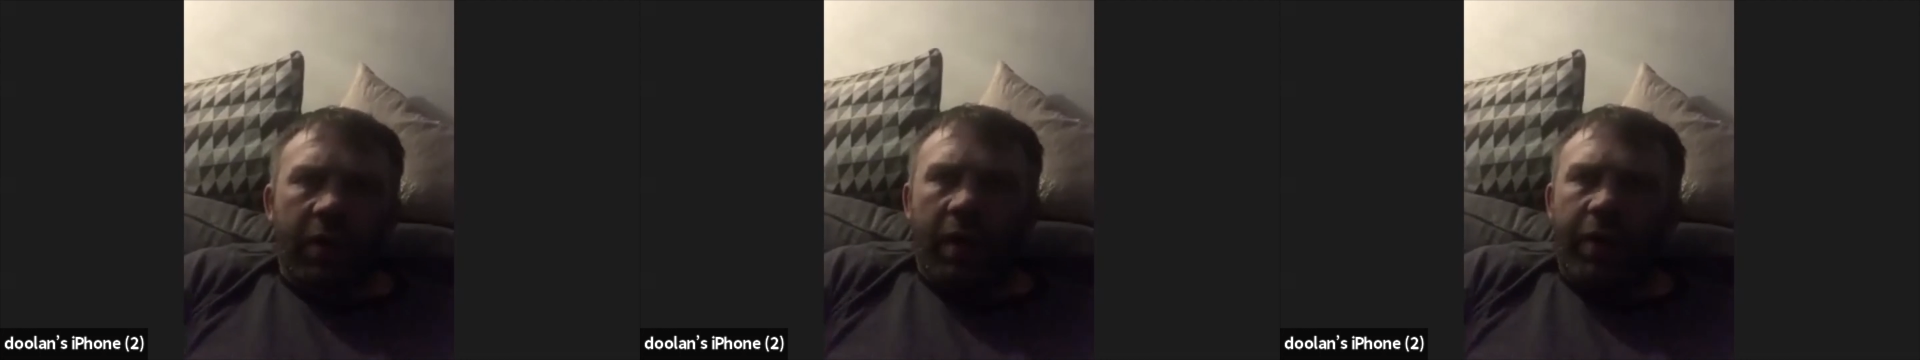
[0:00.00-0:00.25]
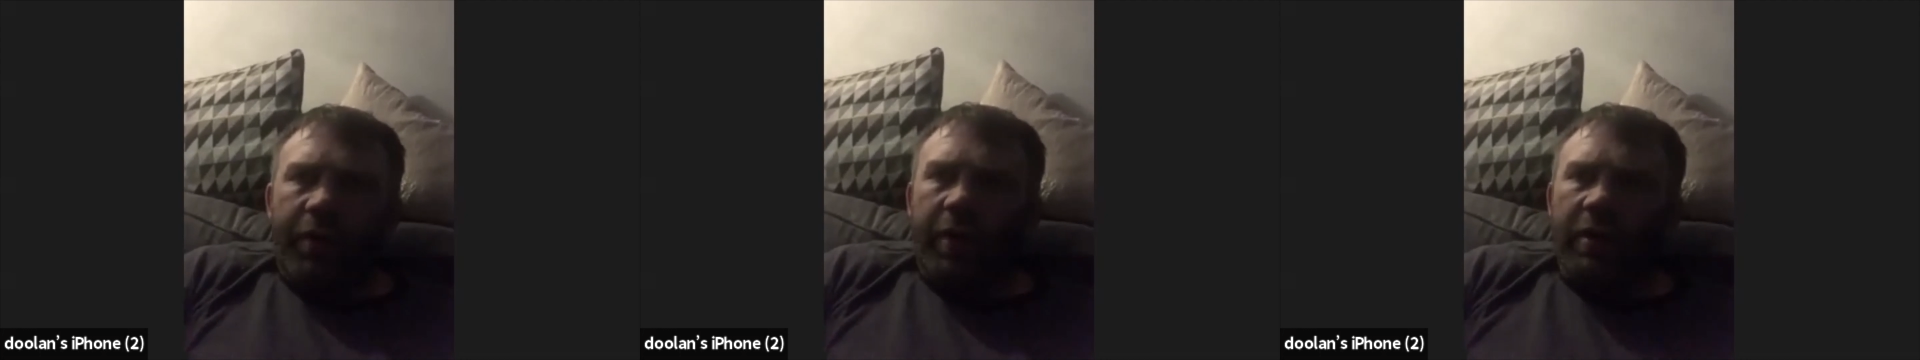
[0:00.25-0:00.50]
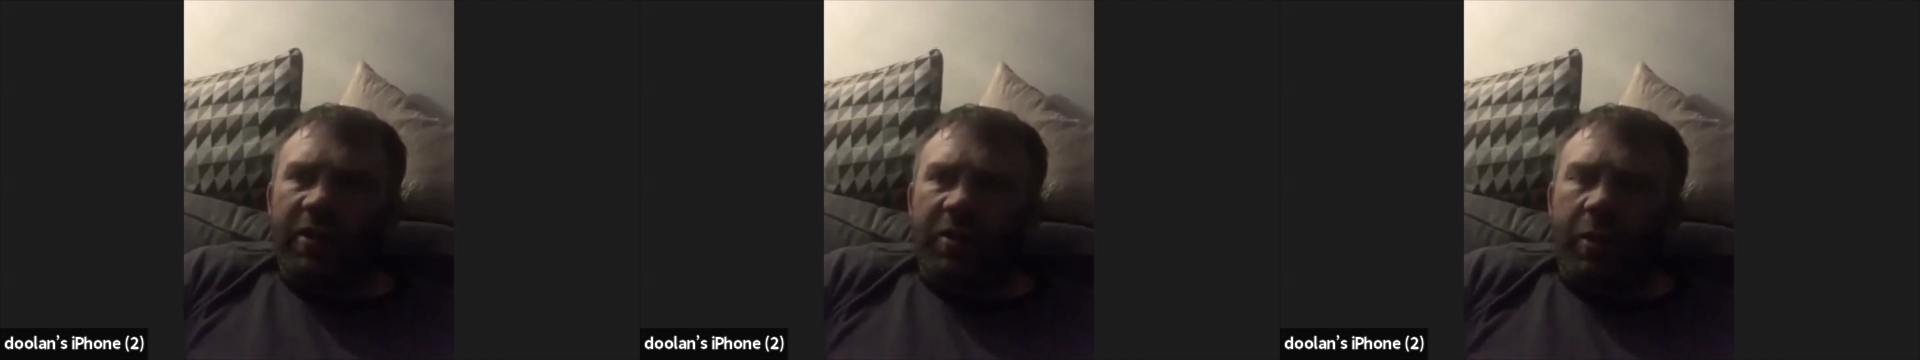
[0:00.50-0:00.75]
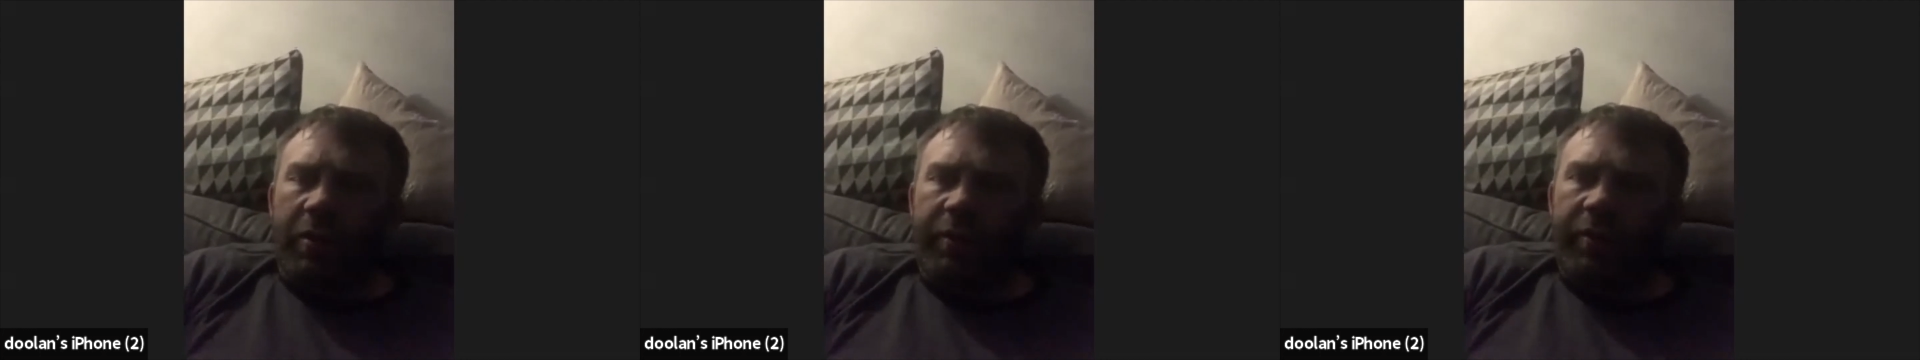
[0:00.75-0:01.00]
I think
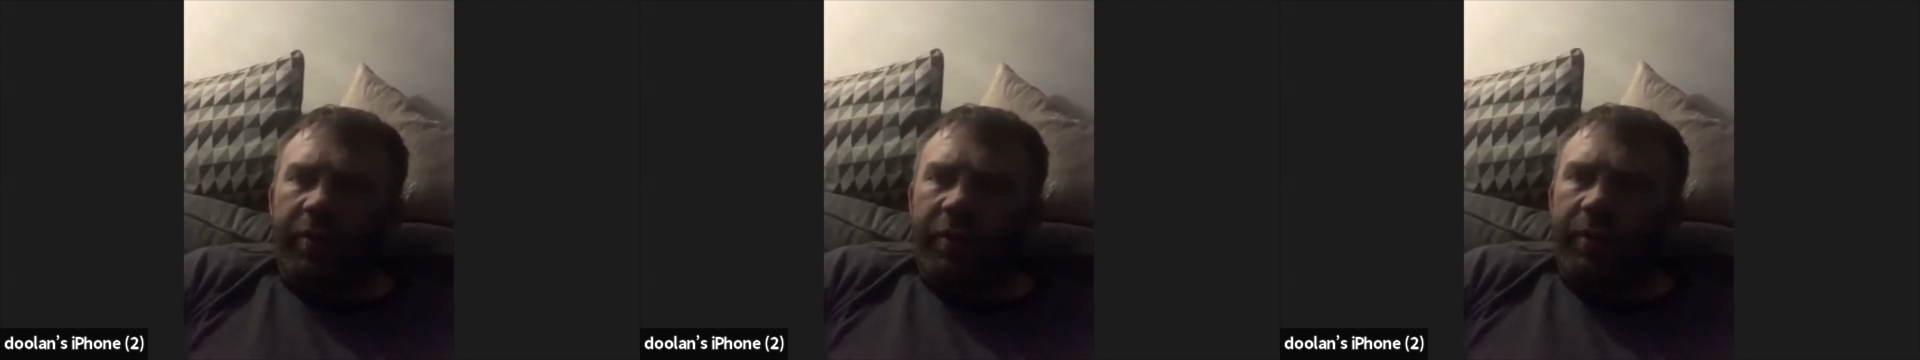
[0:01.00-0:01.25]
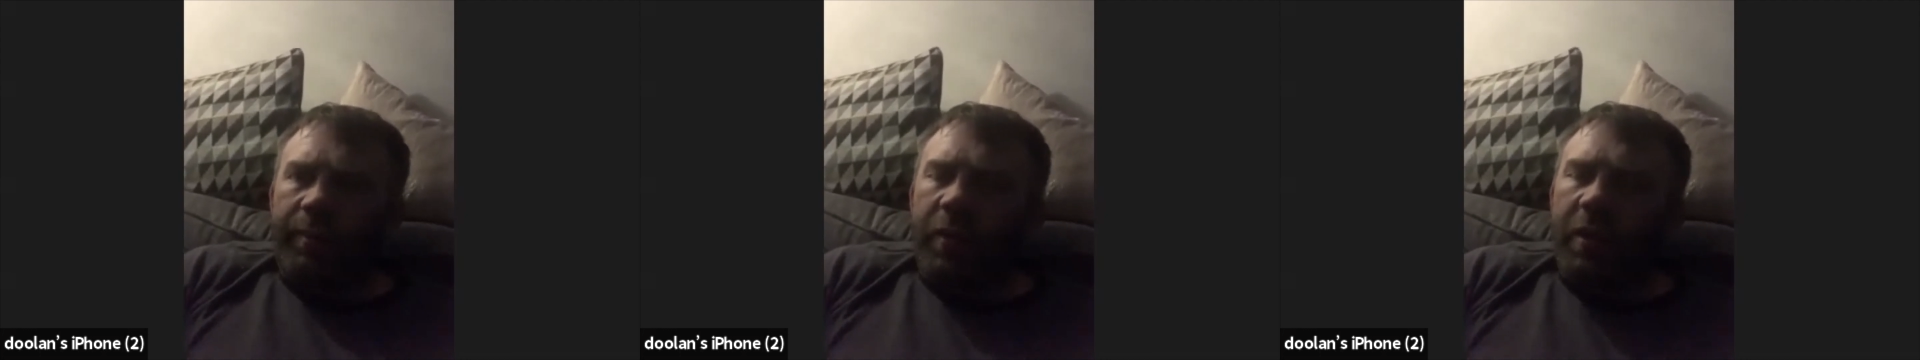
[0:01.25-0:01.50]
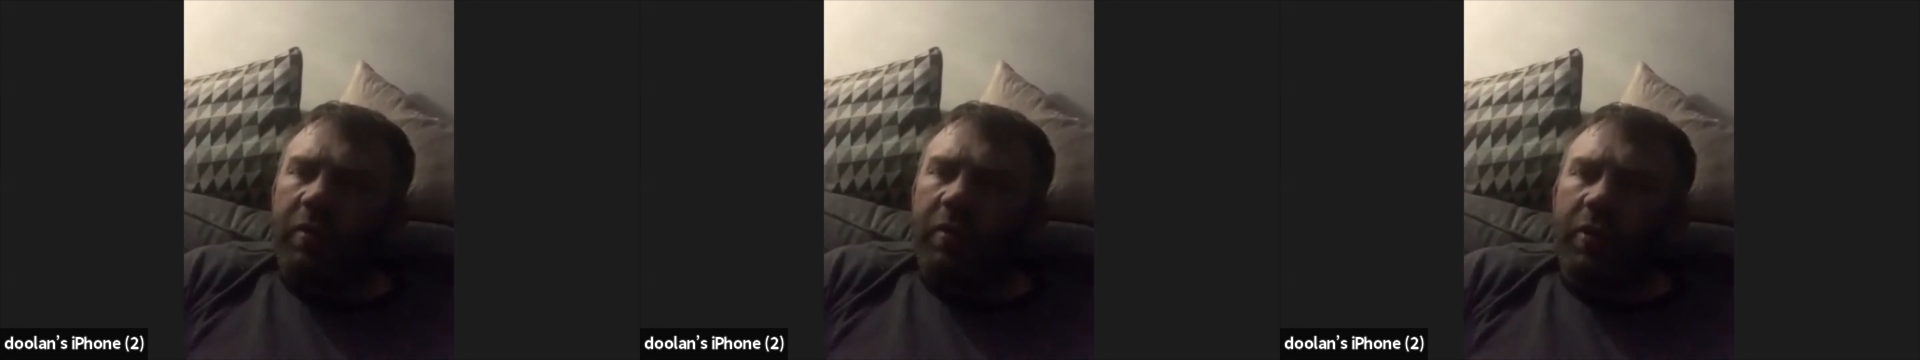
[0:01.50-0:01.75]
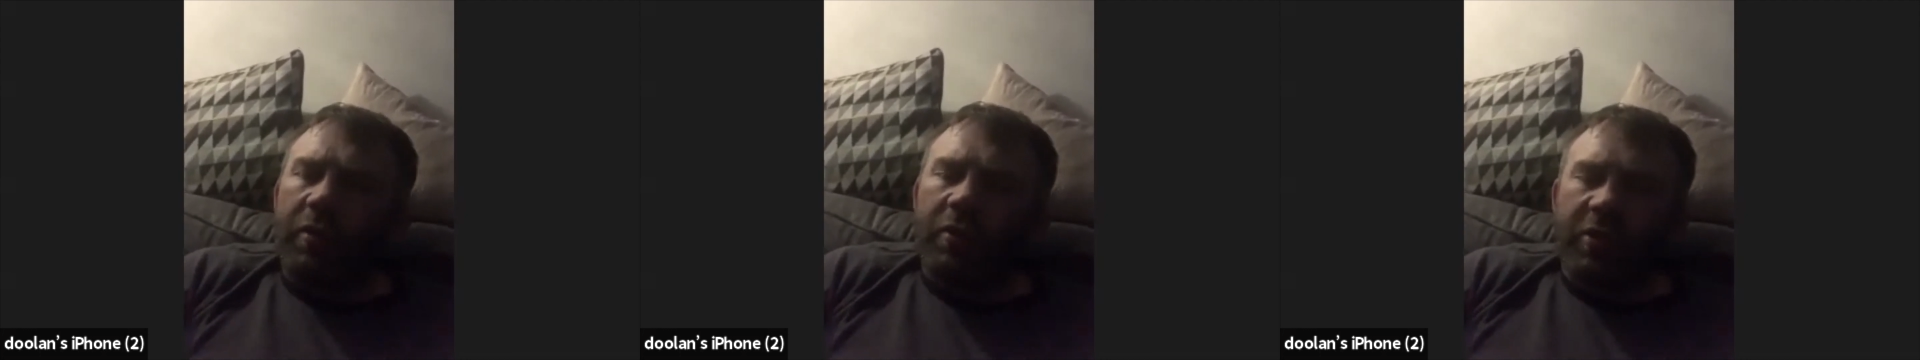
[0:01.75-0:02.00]
Smith
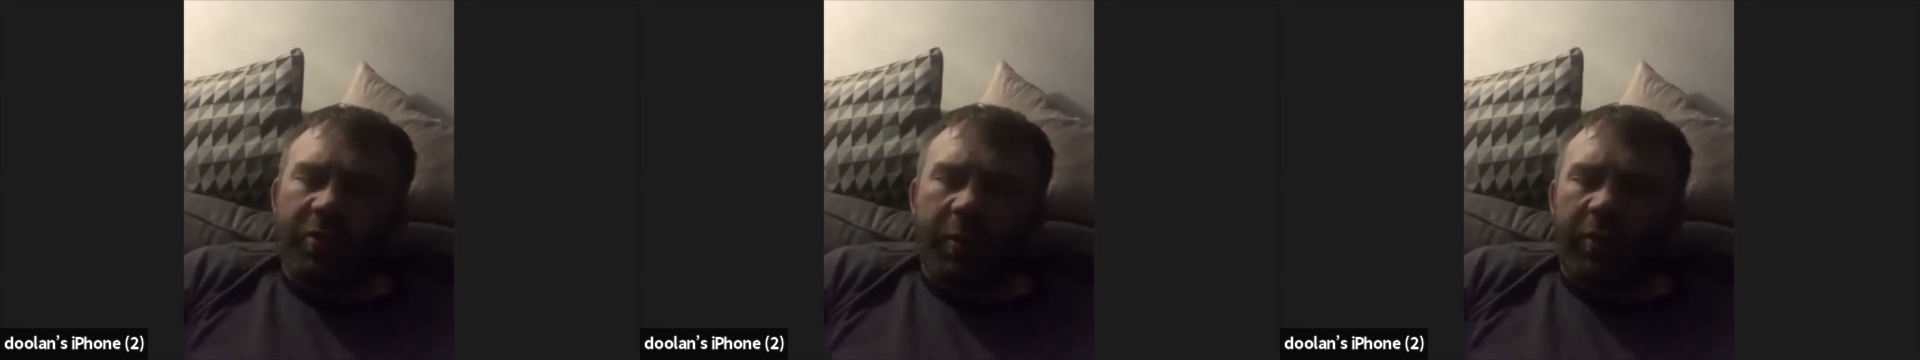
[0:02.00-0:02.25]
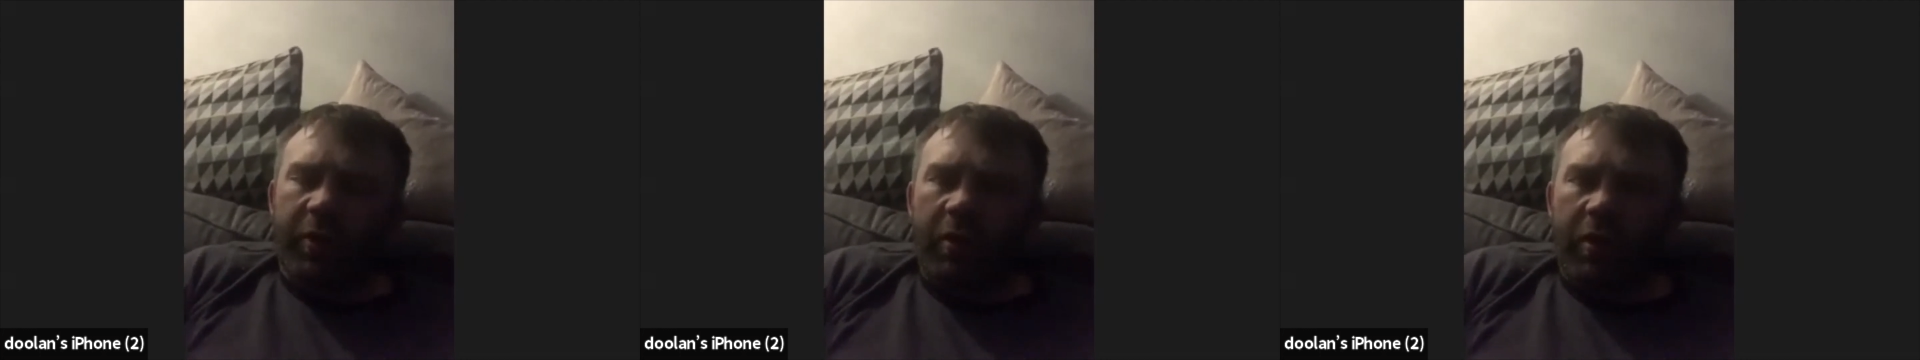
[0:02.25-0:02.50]
going into